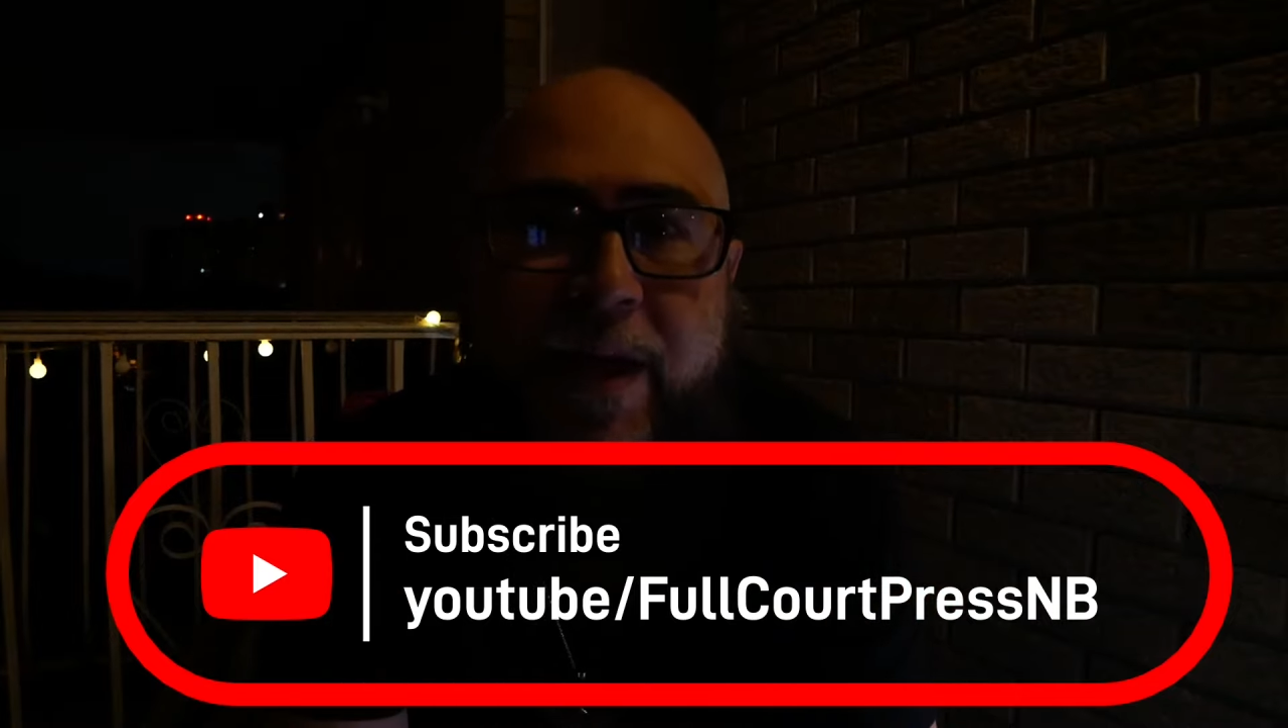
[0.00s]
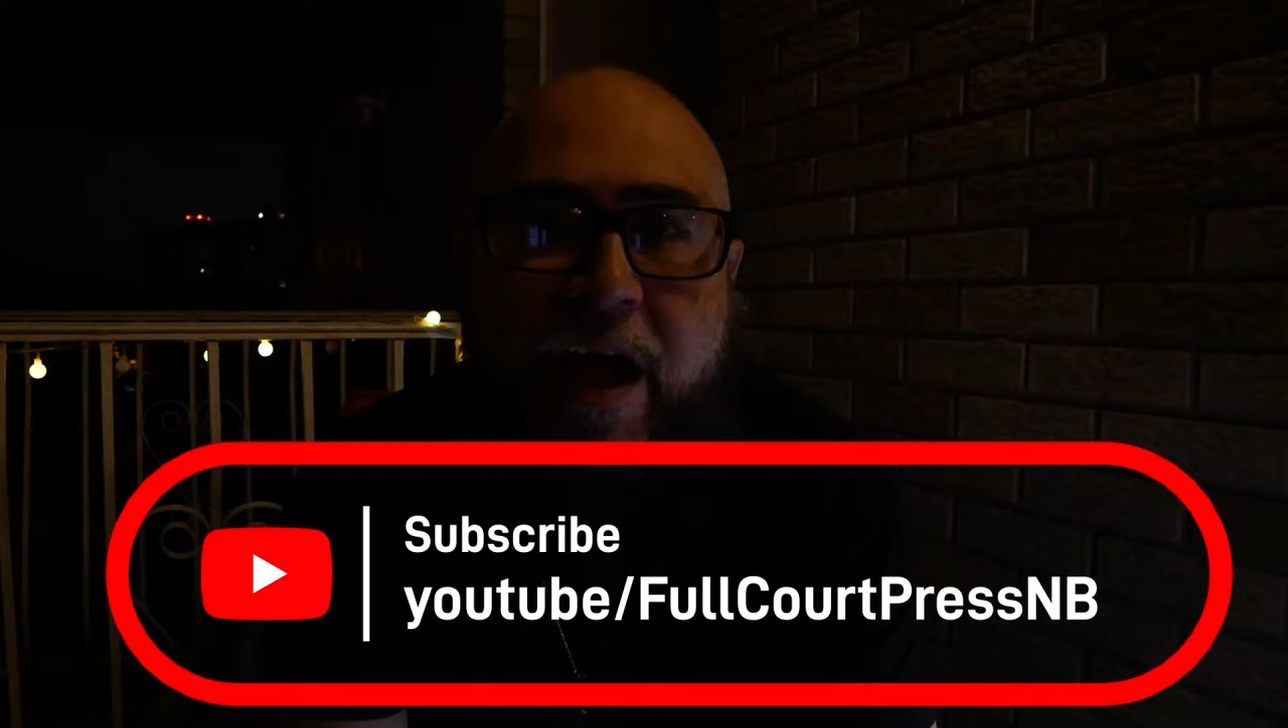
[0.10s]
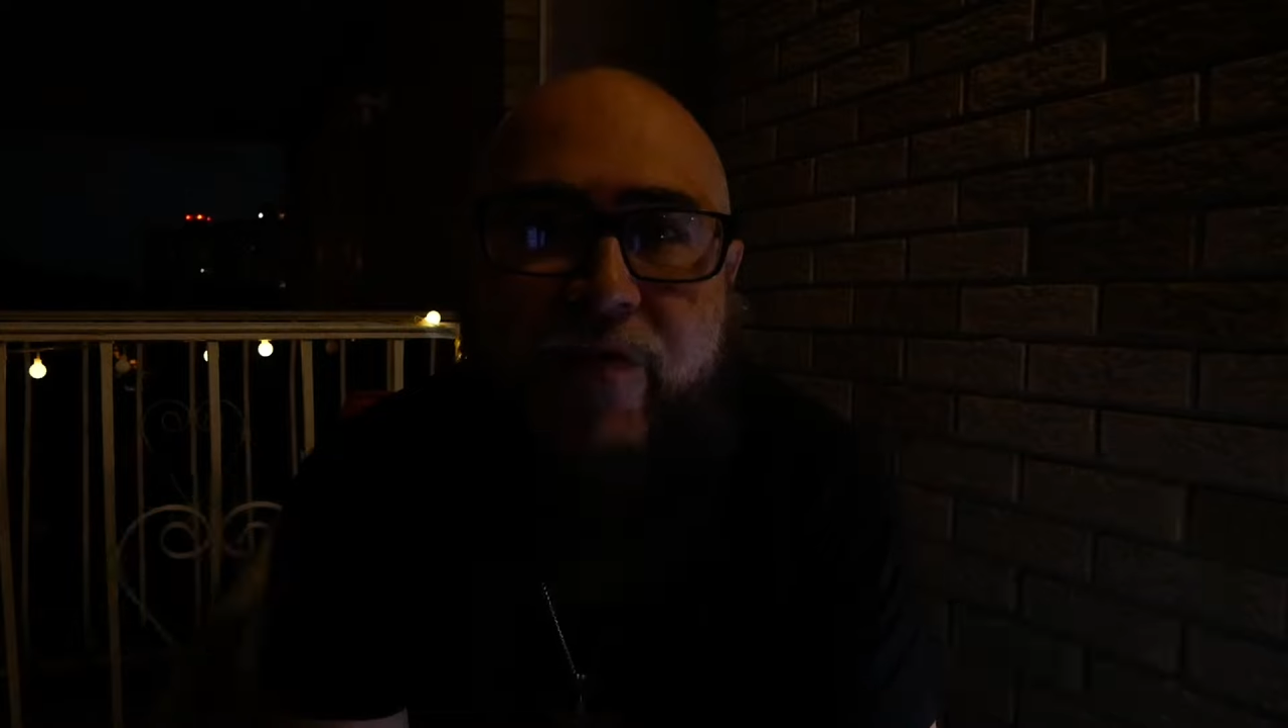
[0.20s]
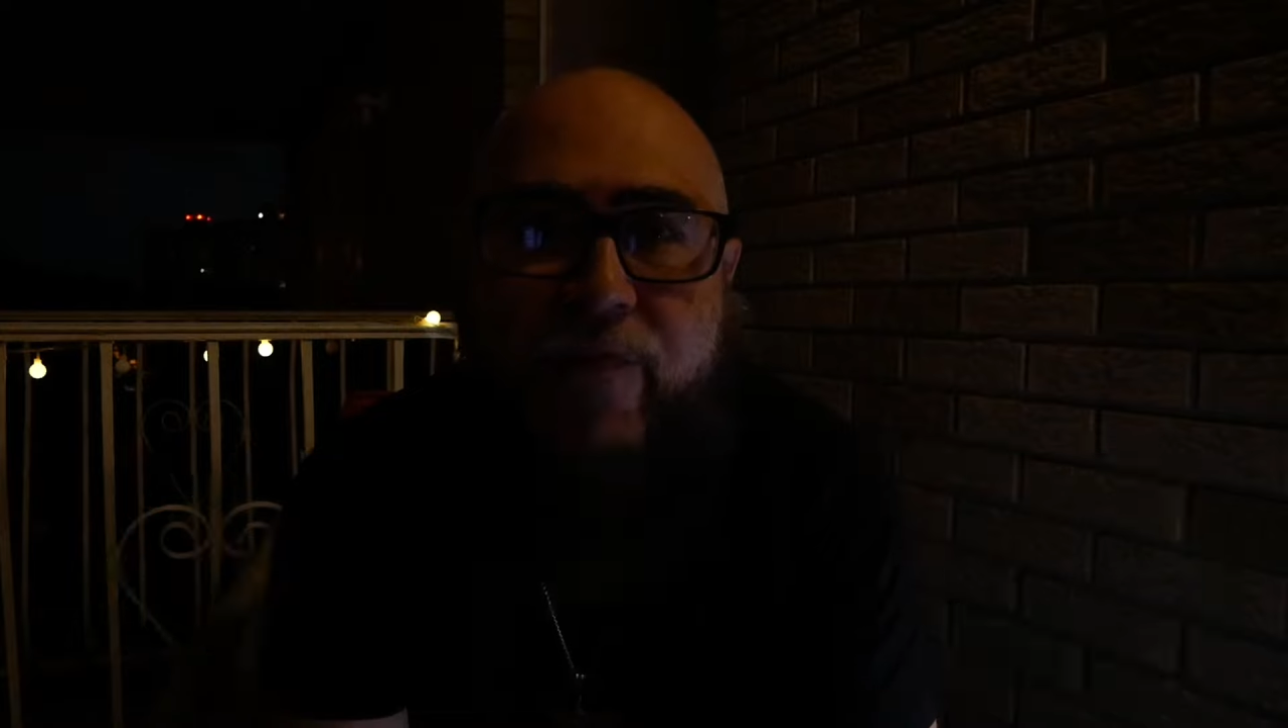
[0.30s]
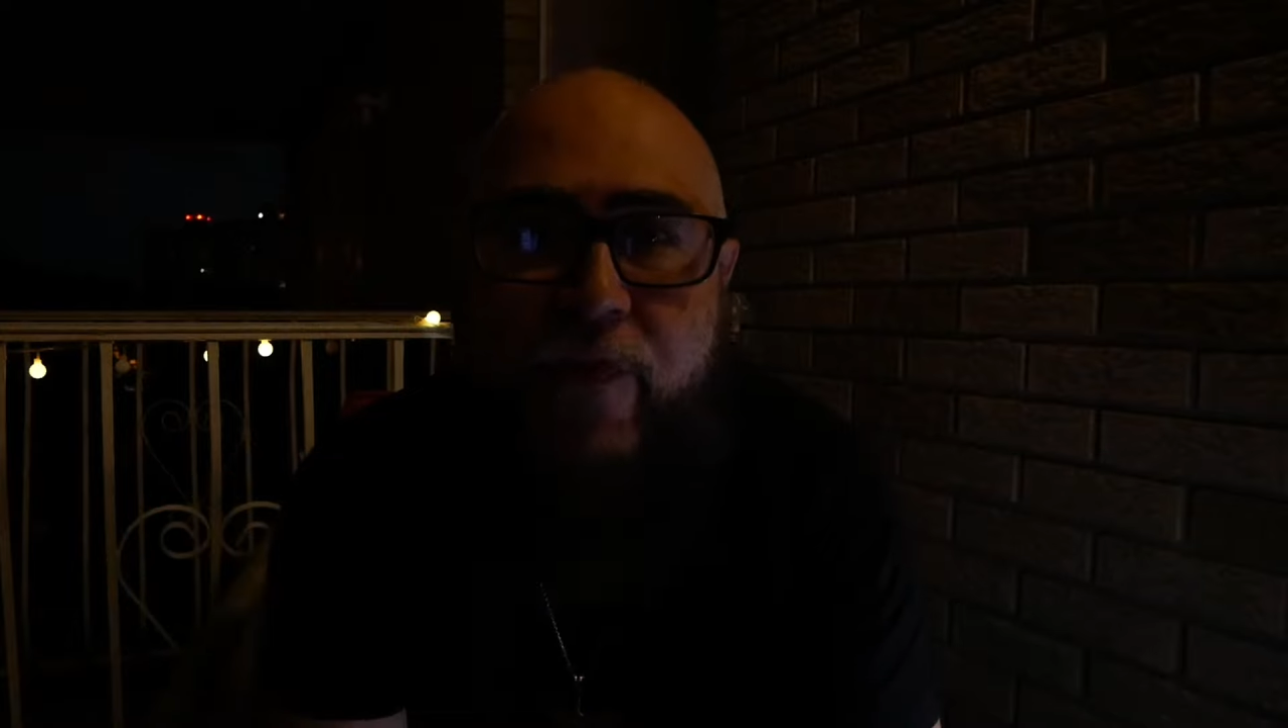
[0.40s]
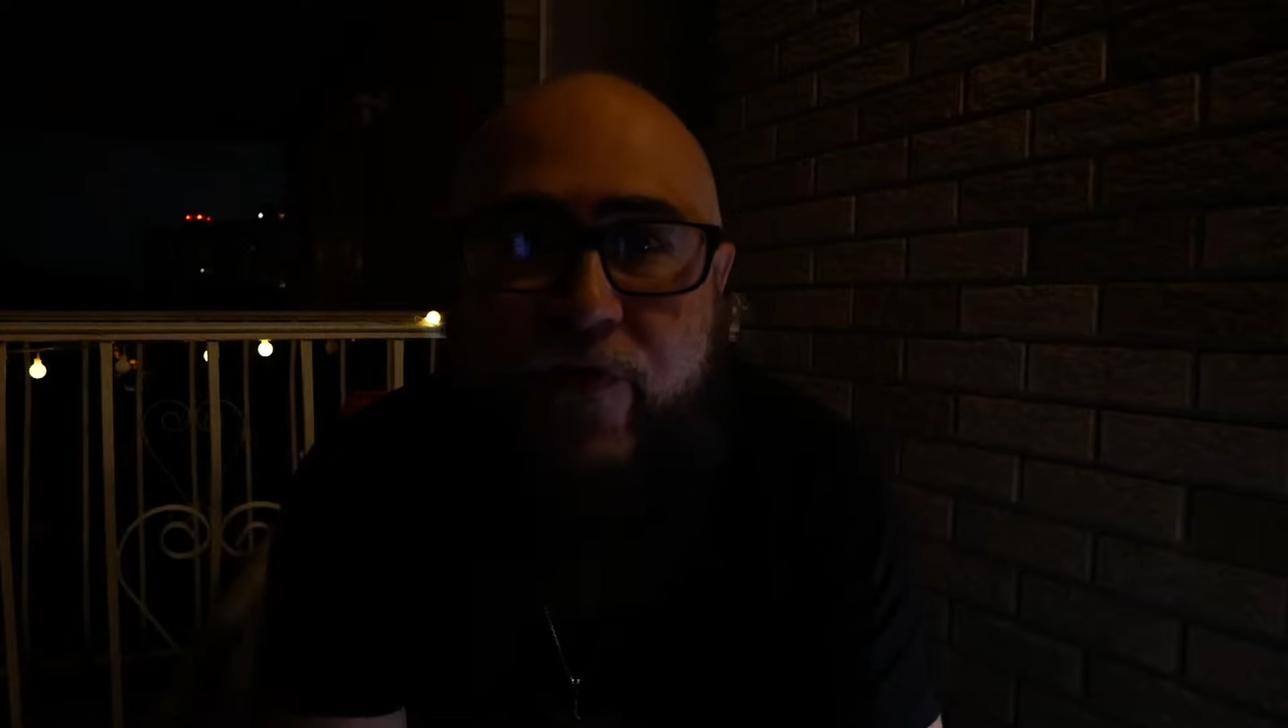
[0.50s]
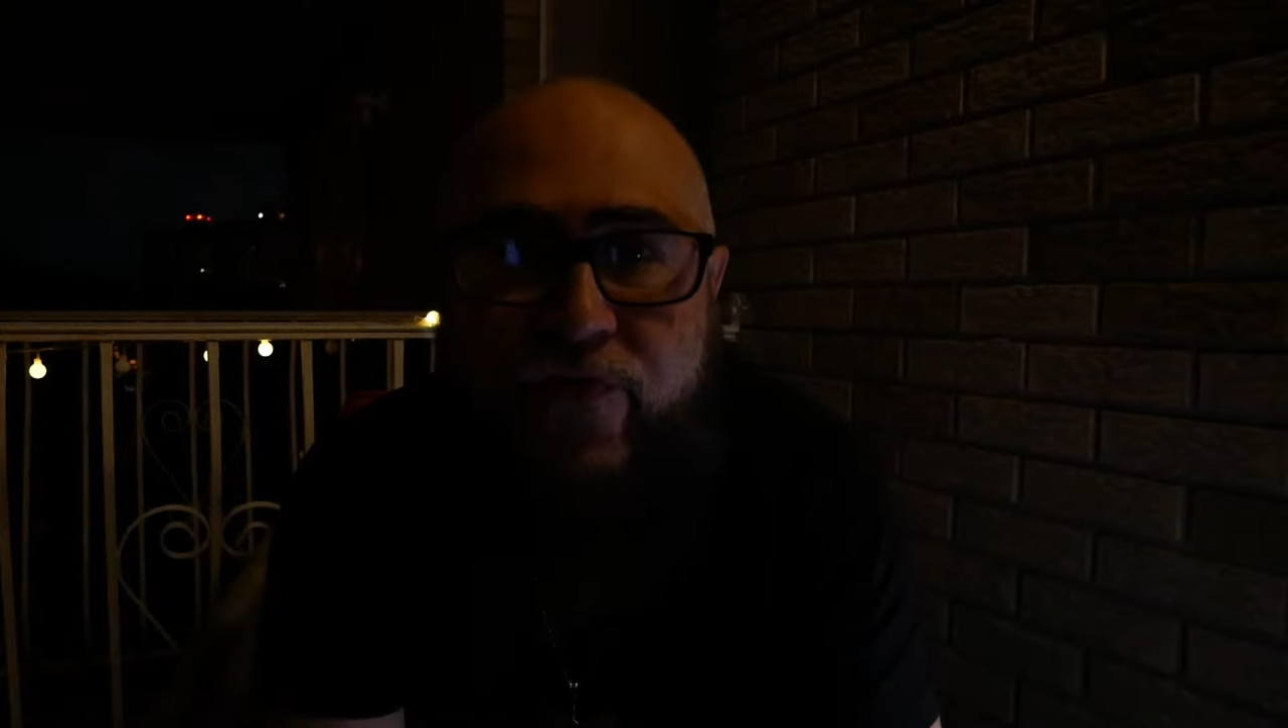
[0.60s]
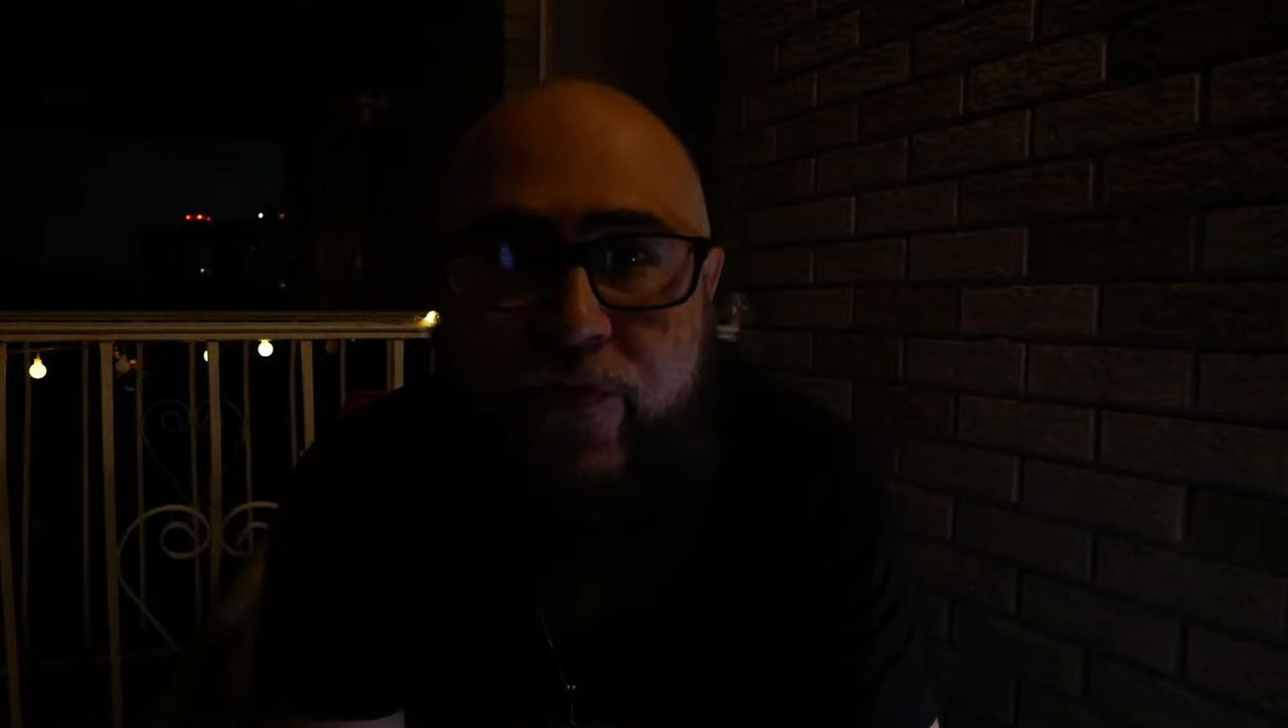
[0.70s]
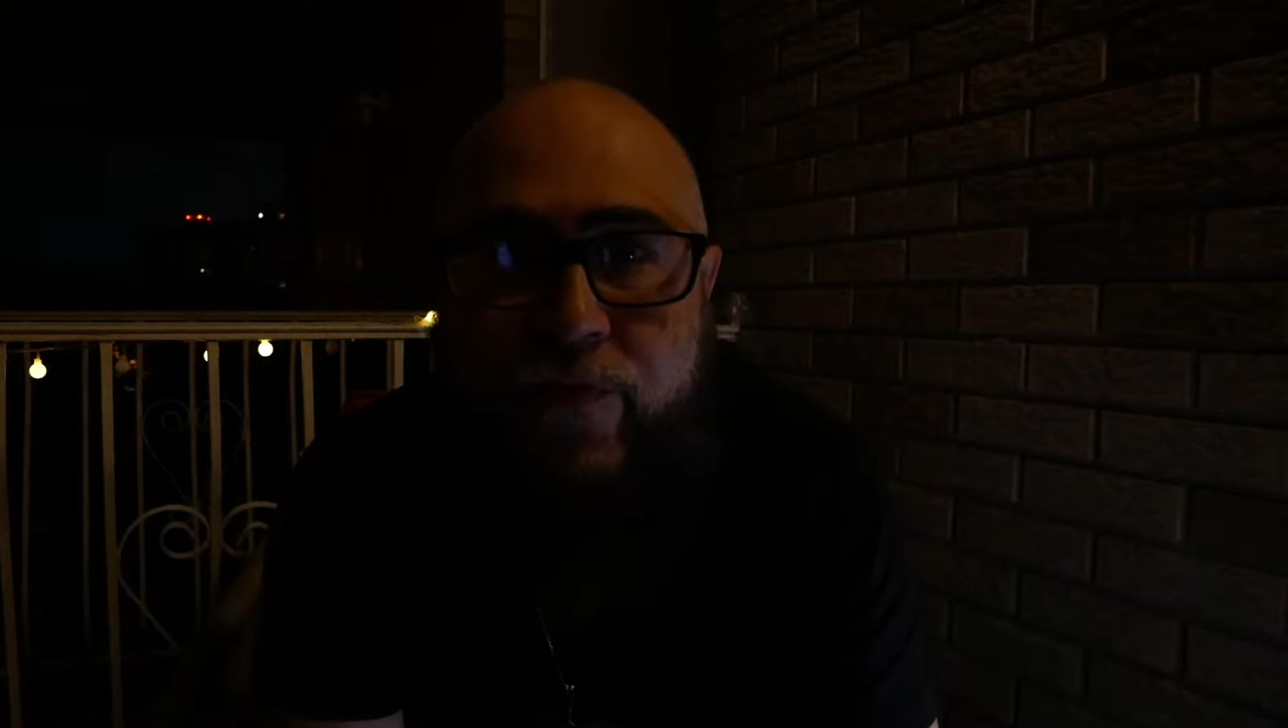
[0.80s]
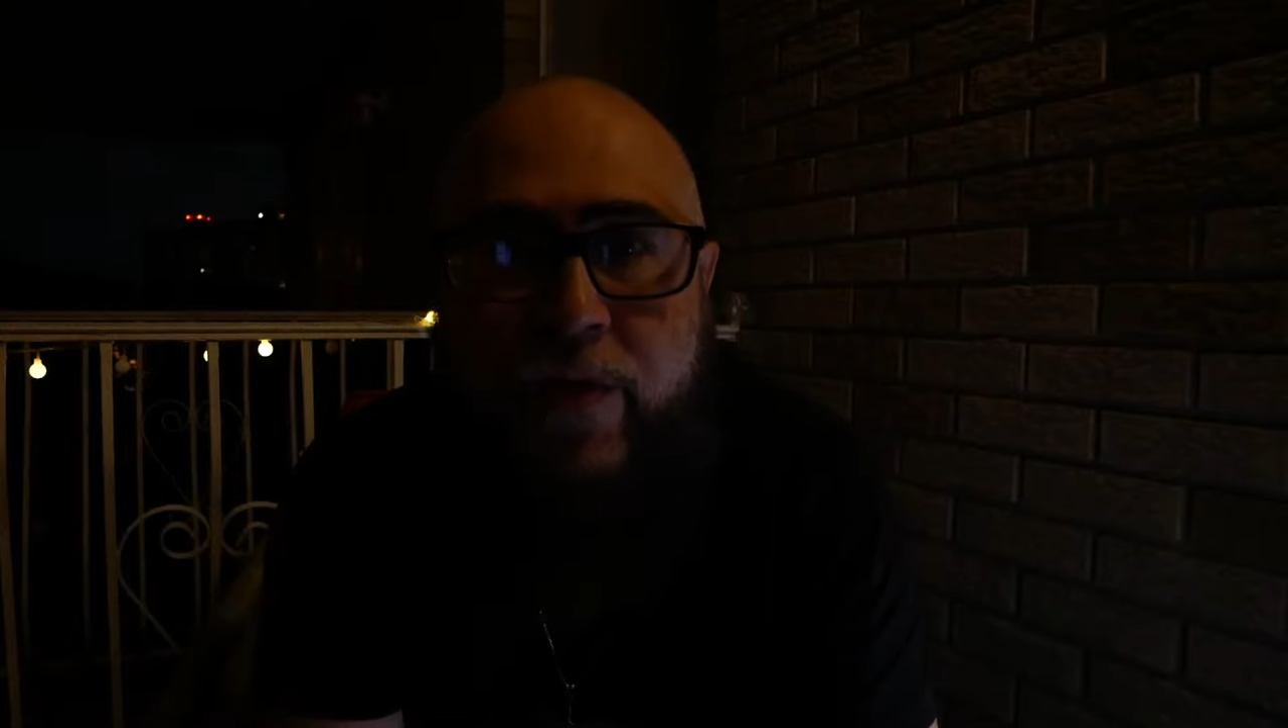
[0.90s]

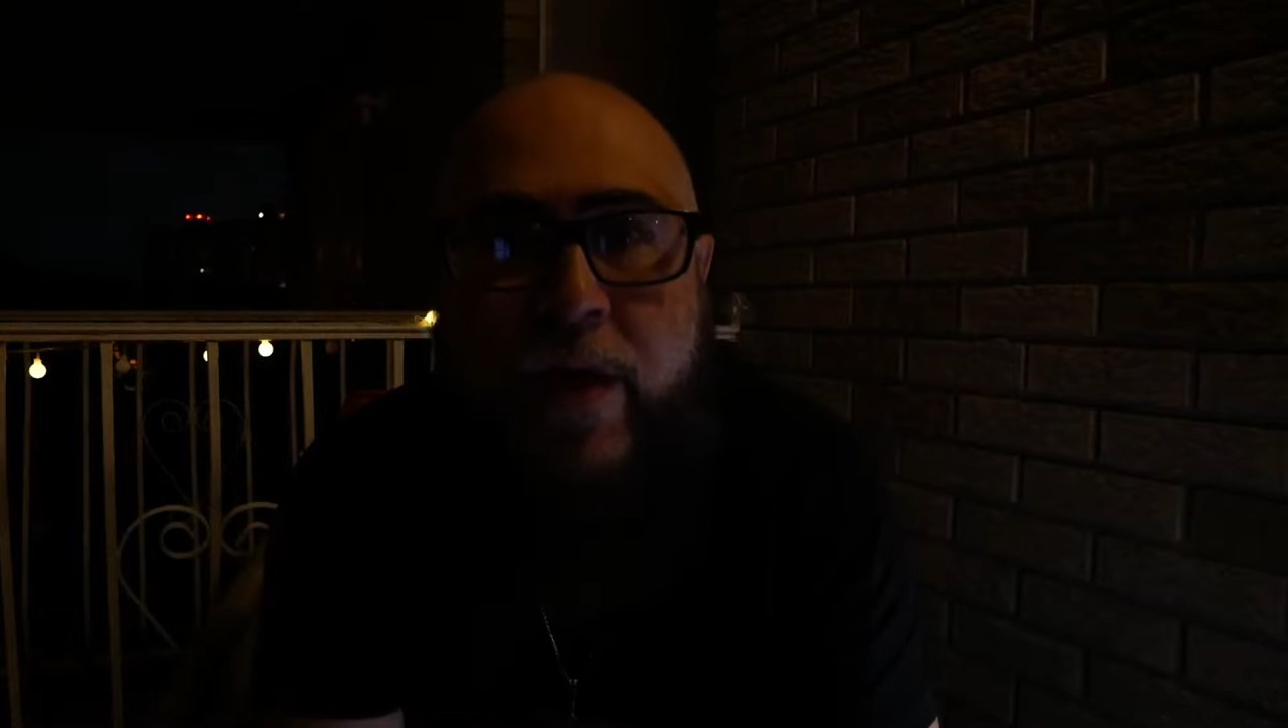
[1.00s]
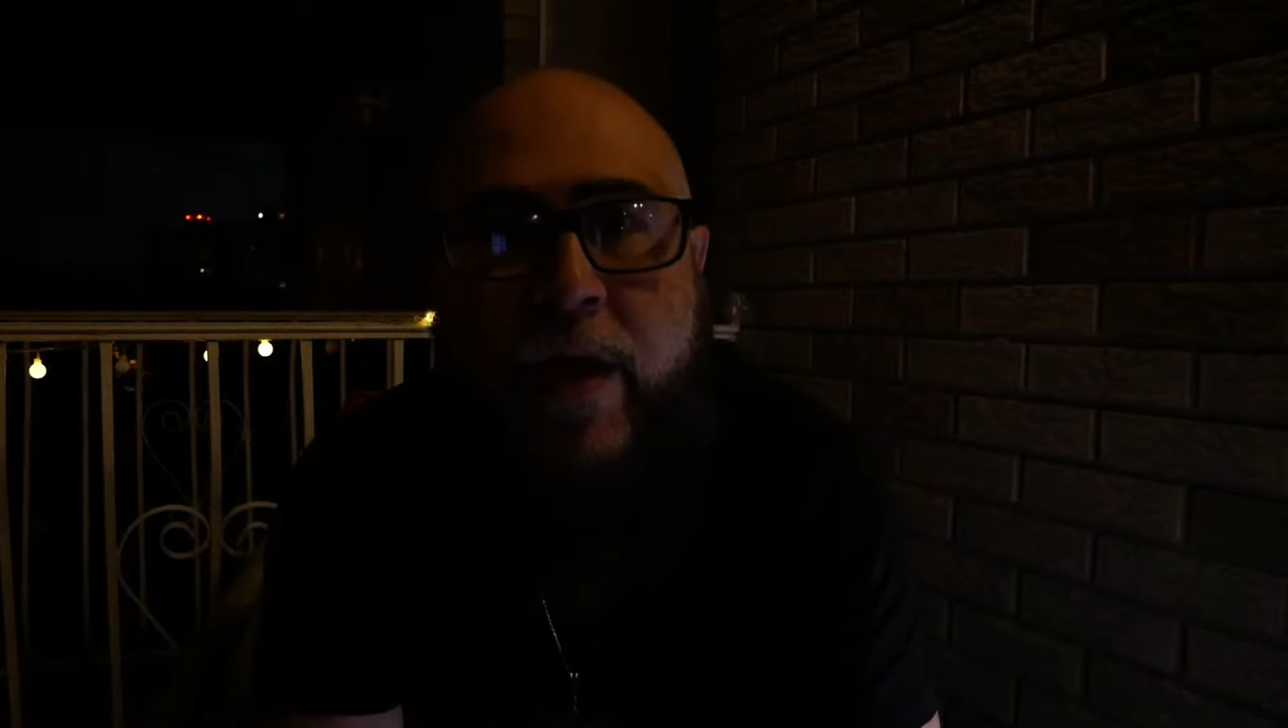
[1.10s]
controversial,